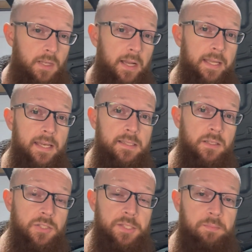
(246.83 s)
I guess
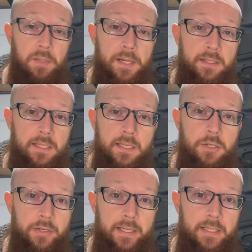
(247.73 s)
I'll just plug the
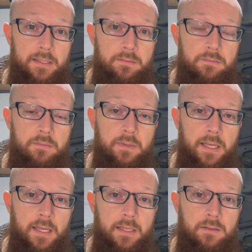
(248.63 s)
heater in
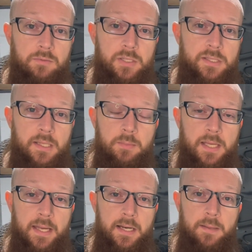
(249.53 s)
and just zip
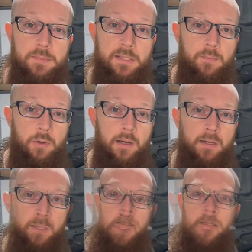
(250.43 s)
tie it up
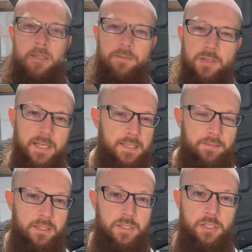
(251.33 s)
somewhere. If you guys have
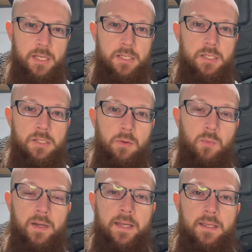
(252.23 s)
any suggestions on
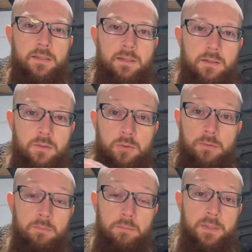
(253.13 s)
what I can
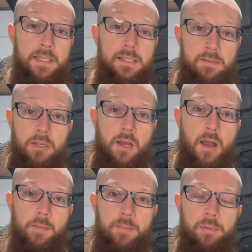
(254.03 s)
do, please leave a
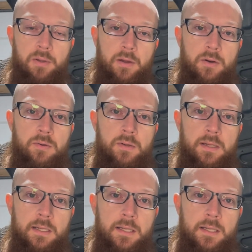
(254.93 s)
comment below.